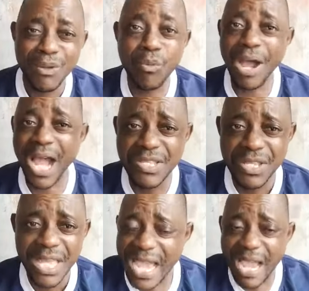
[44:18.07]
What?
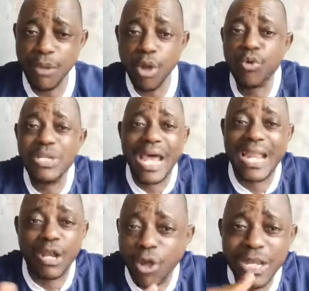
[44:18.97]
I'm not good
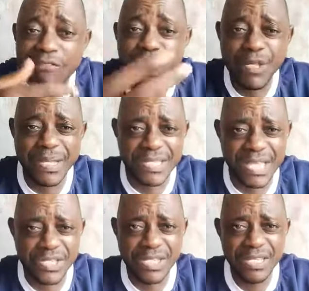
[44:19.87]
at recording voice
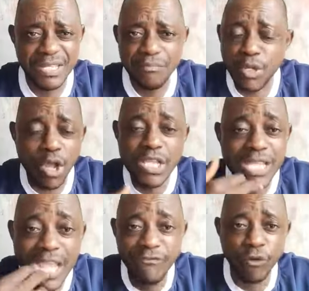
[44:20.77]
message because
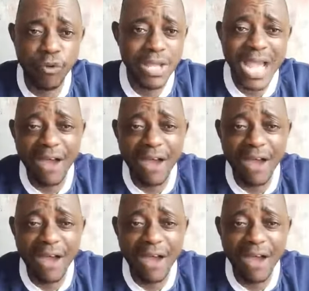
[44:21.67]
it's evil.